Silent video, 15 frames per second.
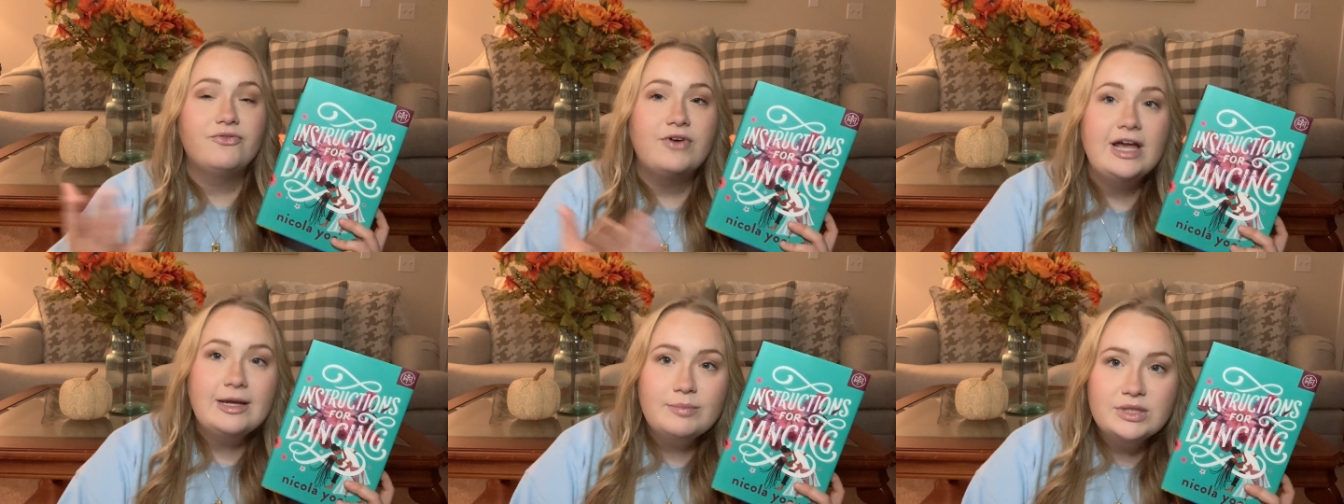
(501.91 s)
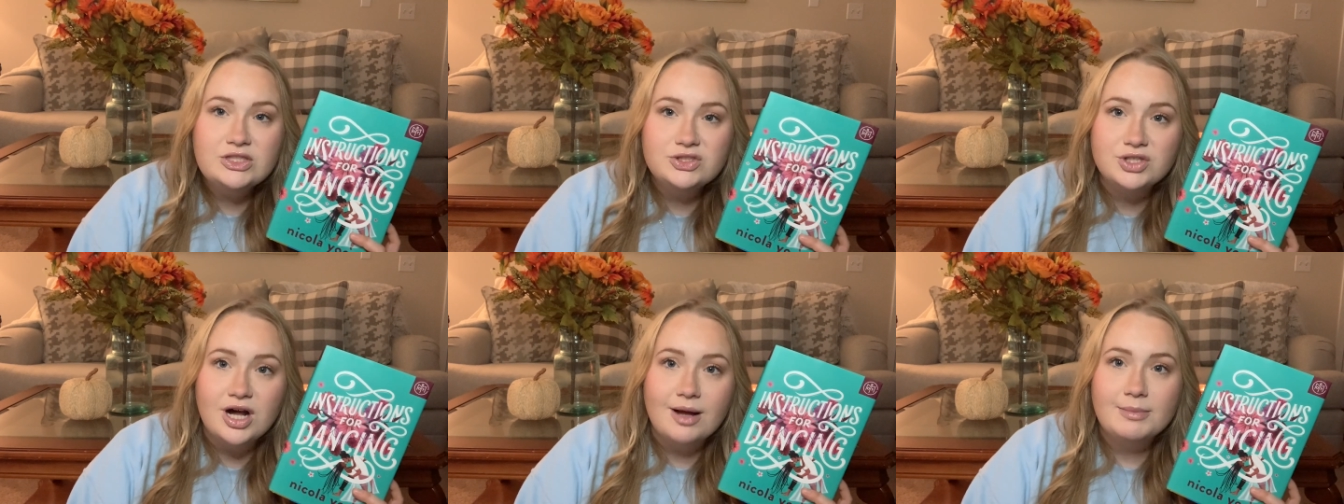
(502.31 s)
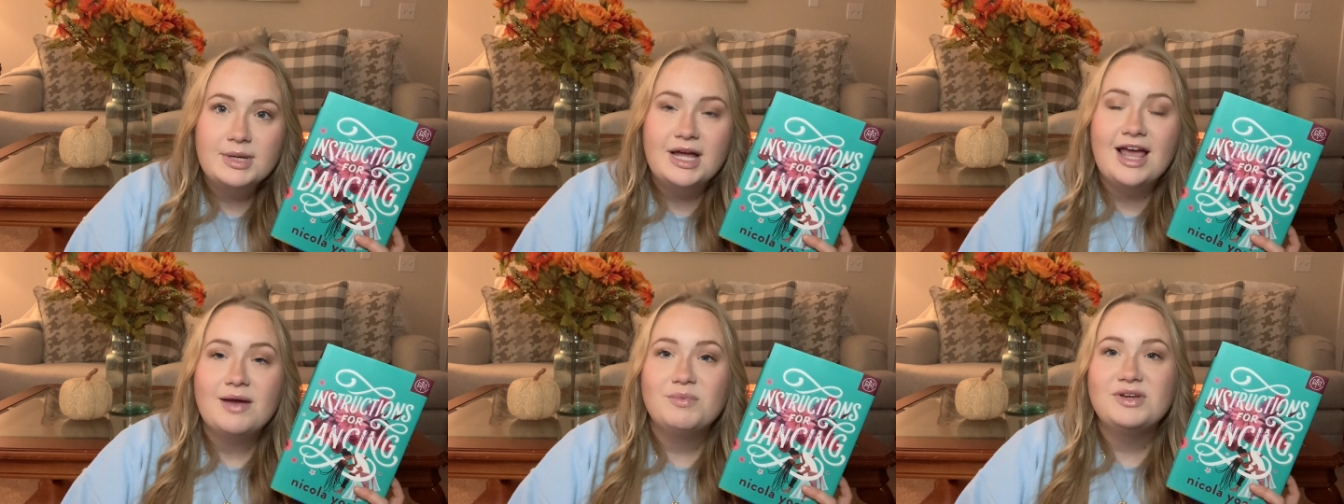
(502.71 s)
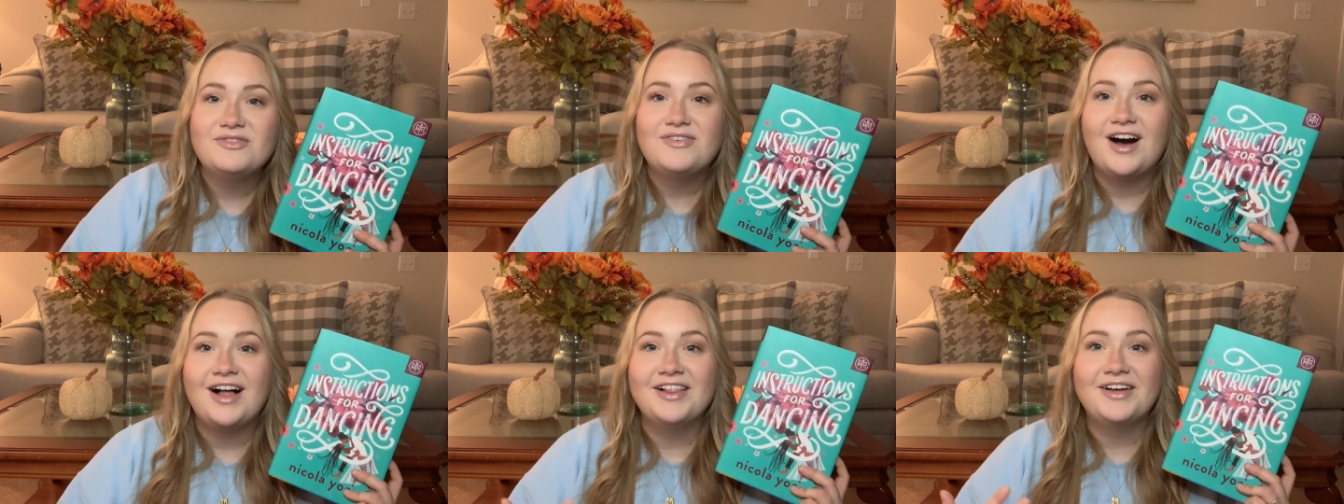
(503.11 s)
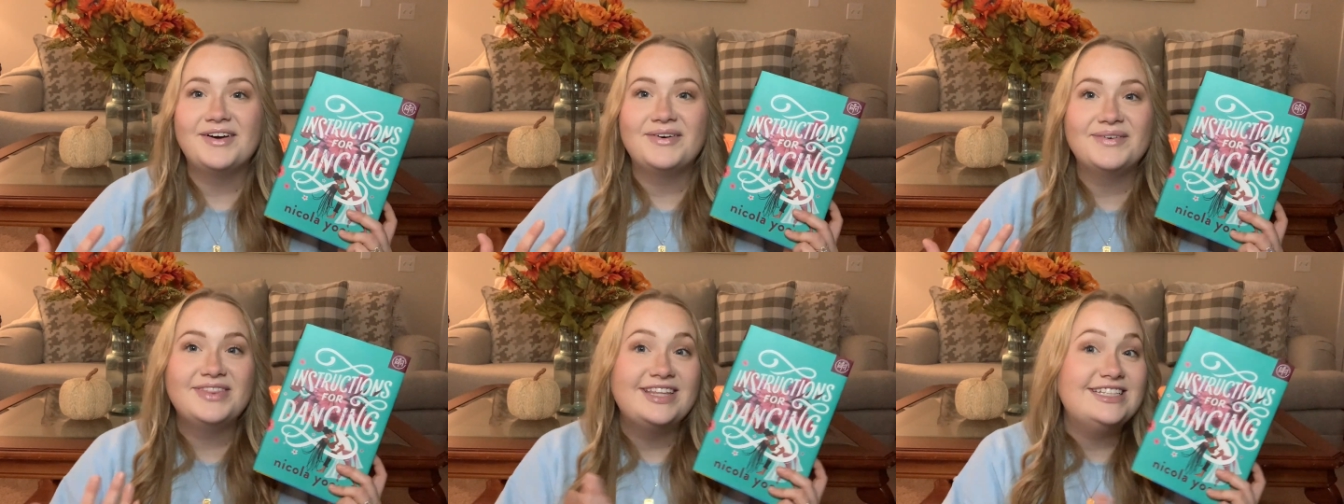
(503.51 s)
family drama and we
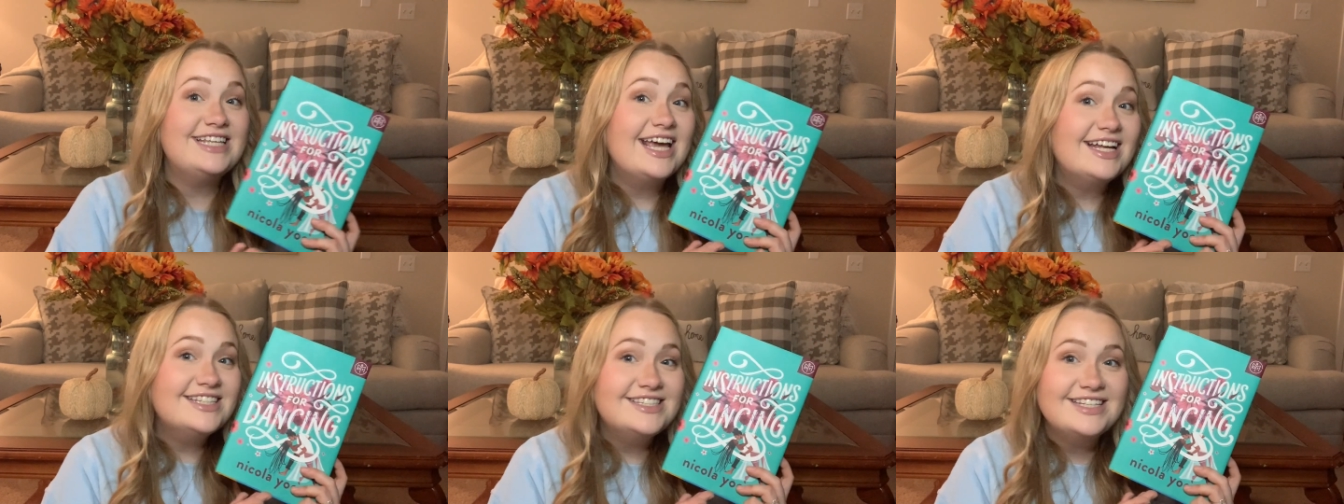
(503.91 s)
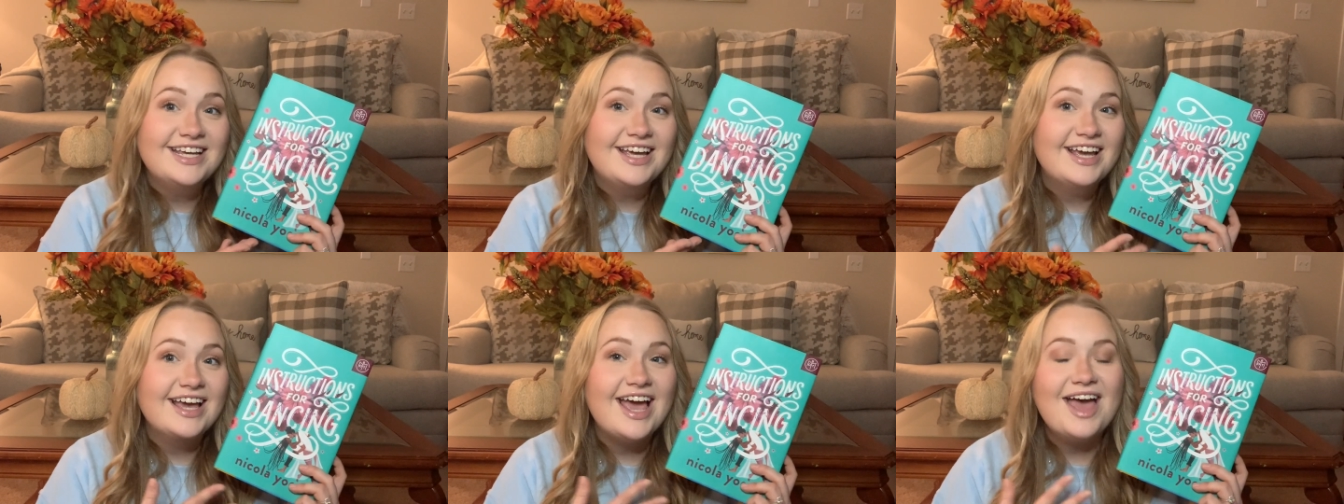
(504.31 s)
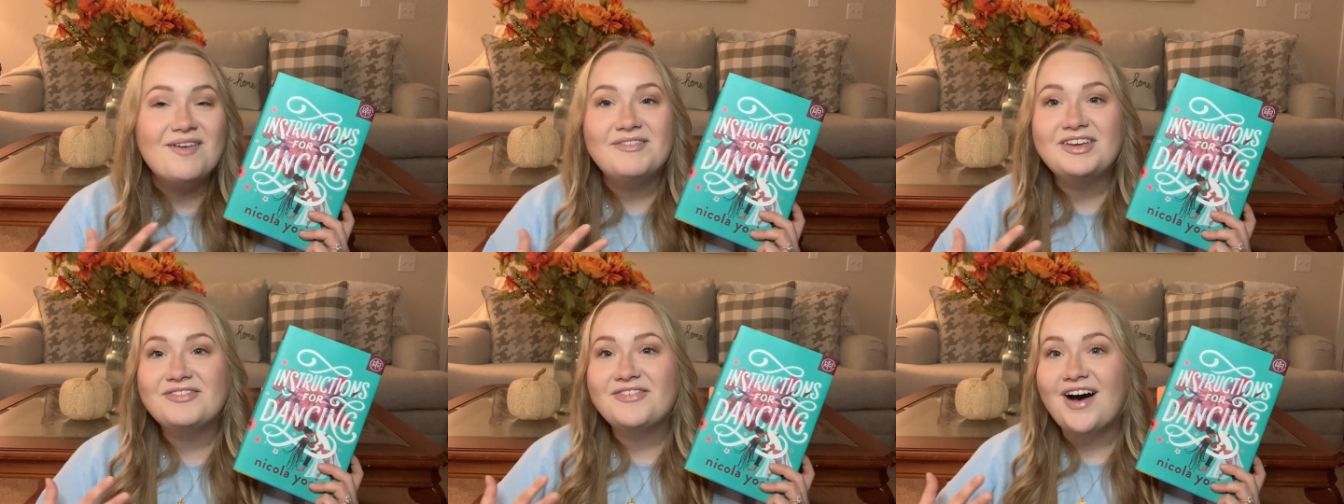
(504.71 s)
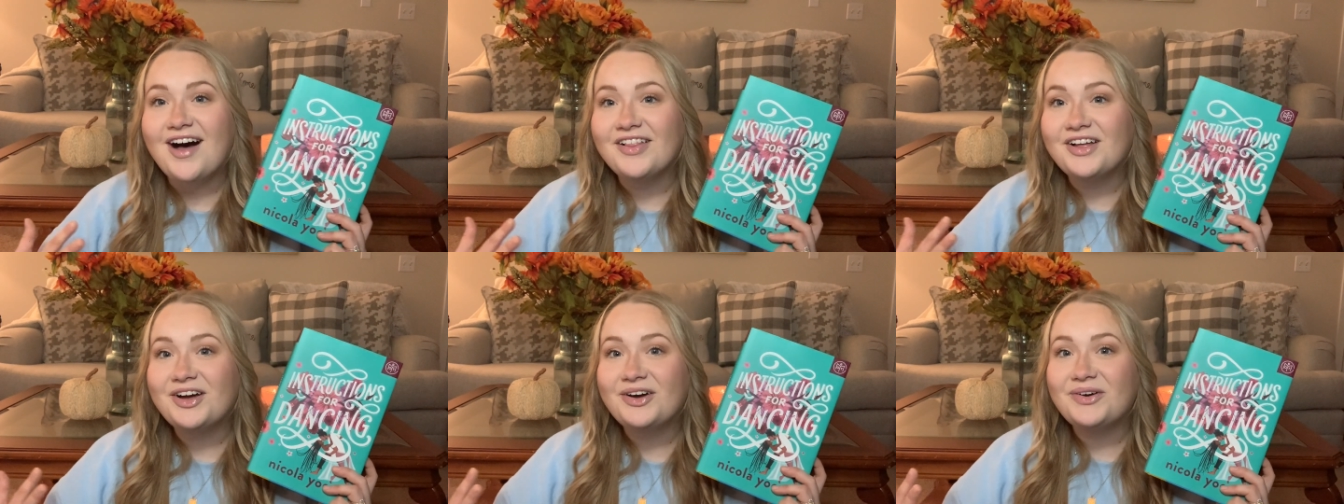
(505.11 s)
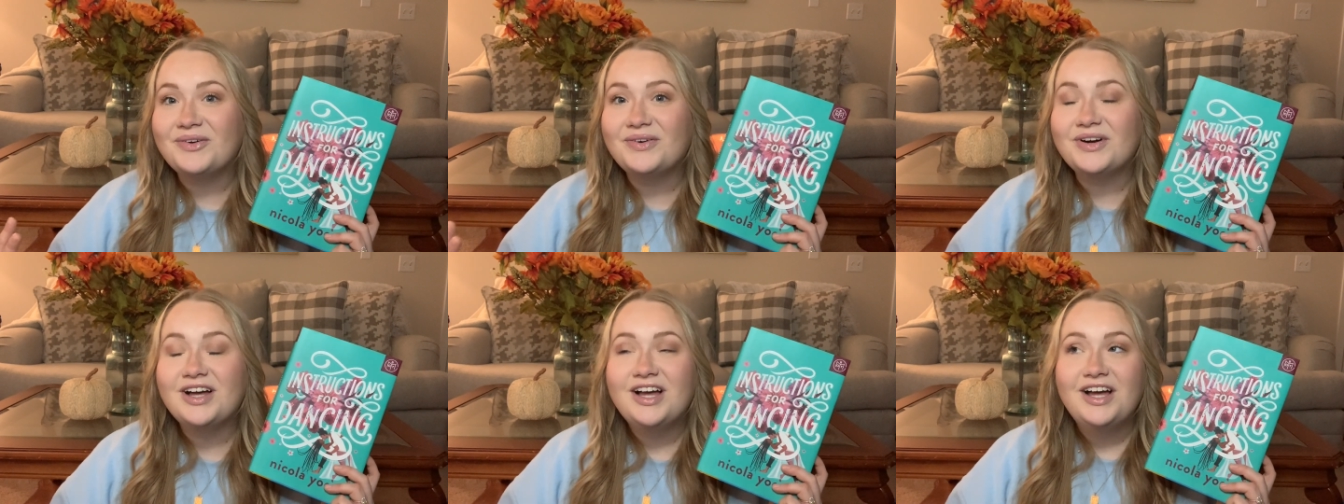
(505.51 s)
follow the dancing and we
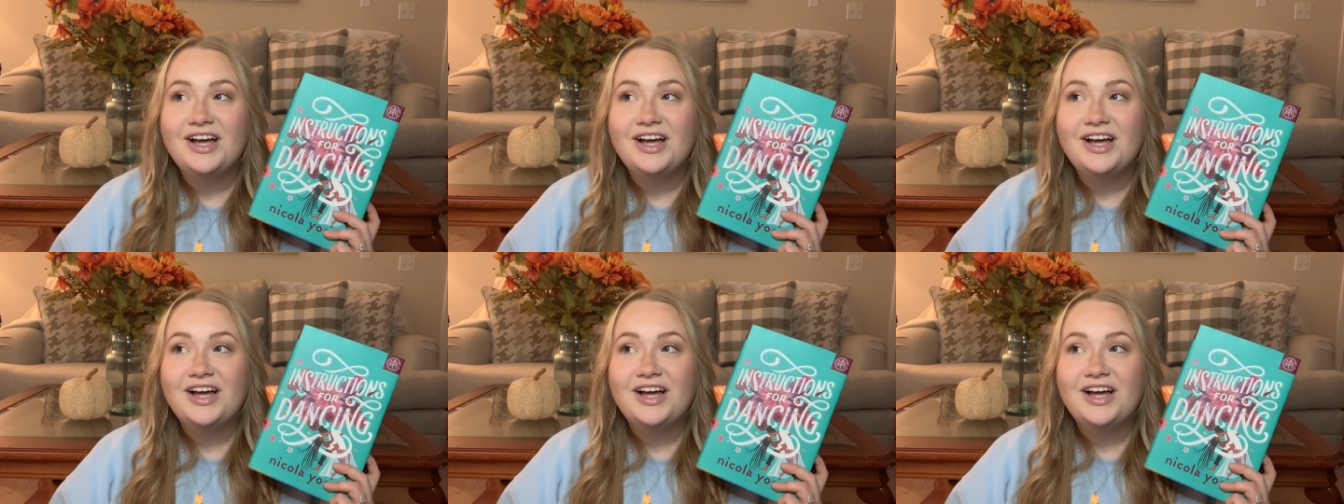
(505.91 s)
follow